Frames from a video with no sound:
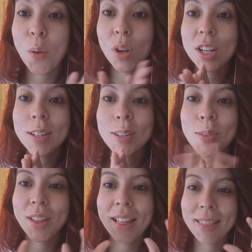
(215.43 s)
wanted to do
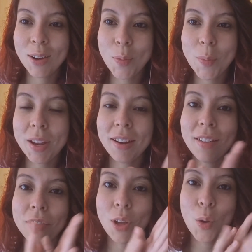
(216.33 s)
that little bit
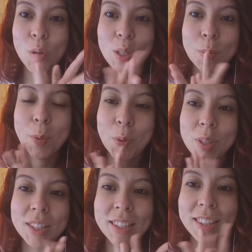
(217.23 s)
of the Hocus
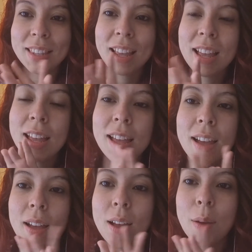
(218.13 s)
Pocus
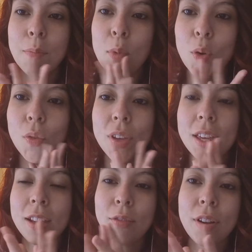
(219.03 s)

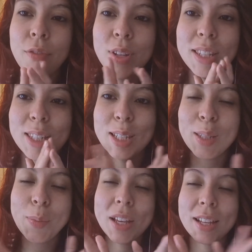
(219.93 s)
movie
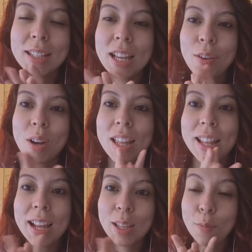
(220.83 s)
references because I really
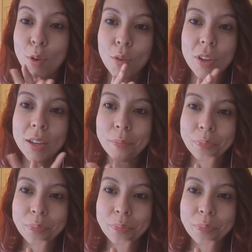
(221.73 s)
like the movie.